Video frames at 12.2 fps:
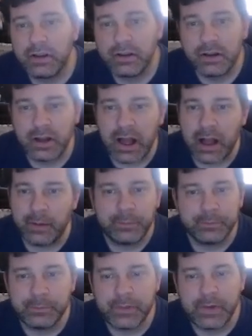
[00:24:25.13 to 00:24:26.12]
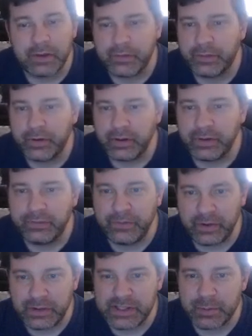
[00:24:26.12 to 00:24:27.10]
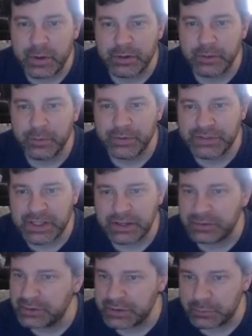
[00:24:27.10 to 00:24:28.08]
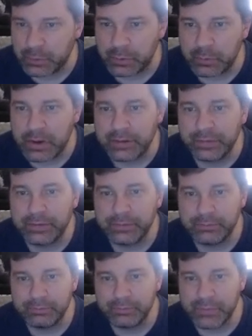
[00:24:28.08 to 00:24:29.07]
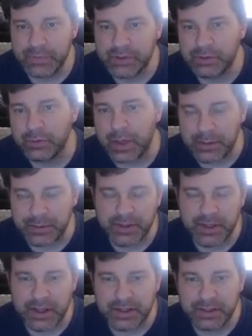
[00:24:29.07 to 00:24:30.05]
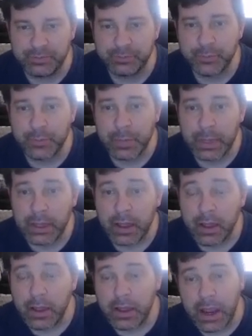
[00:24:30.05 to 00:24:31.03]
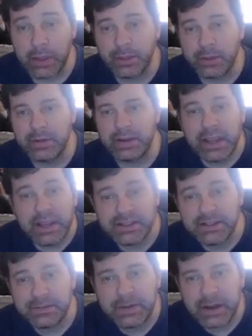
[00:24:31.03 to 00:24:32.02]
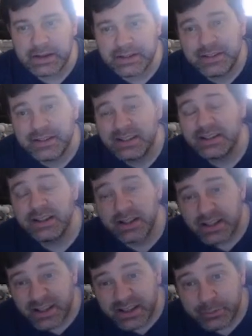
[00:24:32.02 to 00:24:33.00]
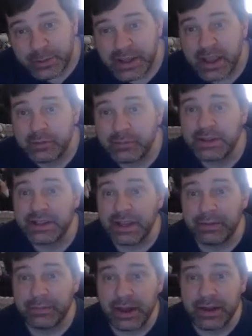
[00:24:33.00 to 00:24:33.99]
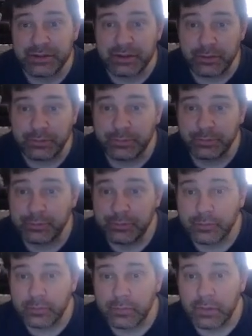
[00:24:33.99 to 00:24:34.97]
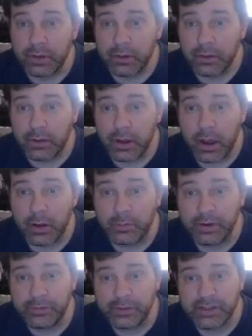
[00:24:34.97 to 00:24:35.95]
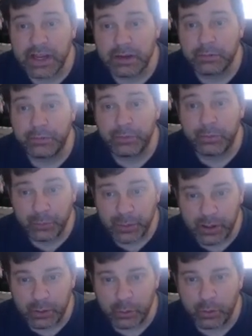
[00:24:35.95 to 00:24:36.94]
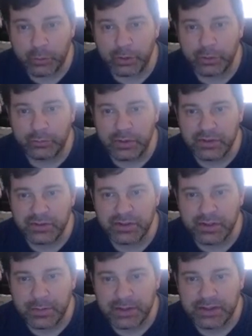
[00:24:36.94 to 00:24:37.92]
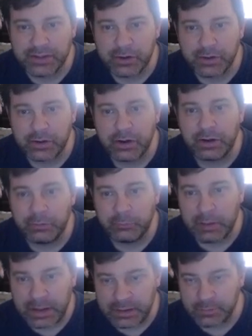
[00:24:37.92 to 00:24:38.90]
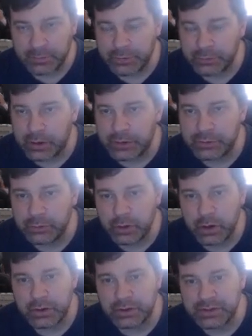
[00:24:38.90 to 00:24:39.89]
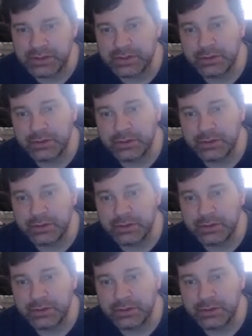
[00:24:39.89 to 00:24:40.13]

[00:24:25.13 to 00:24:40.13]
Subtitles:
We have a very, very small number of satyrs to work with, so that Anthem and Haste effect we can't really take advantage of. Whenever you attack with 3 or more creatures, you may discard a card at random to draw 2 cards.